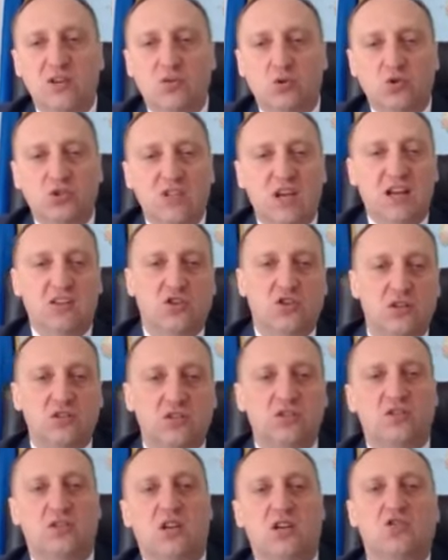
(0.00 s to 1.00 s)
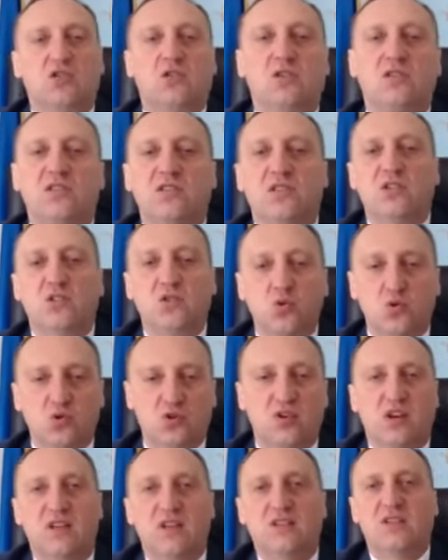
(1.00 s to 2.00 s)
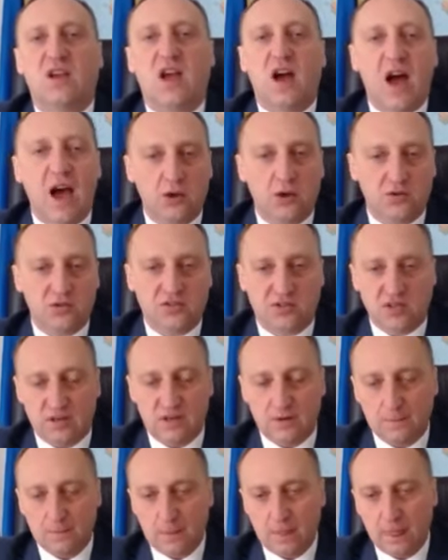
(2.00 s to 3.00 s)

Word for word: to such an international institution as the IOC.